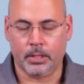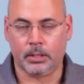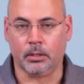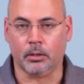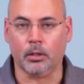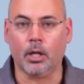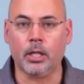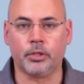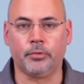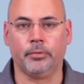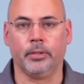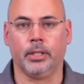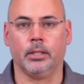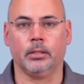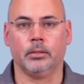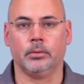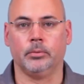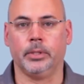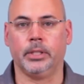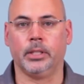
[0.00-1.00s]
launch video,
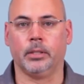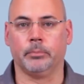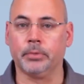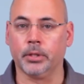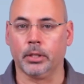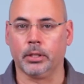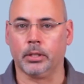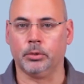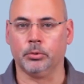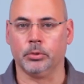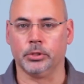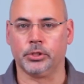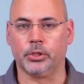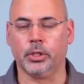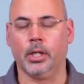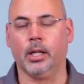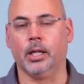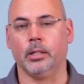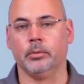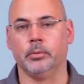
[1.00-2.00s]
we did a pretty cool
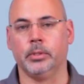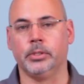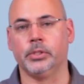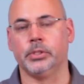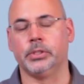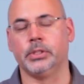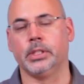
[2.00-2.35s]
shot, which is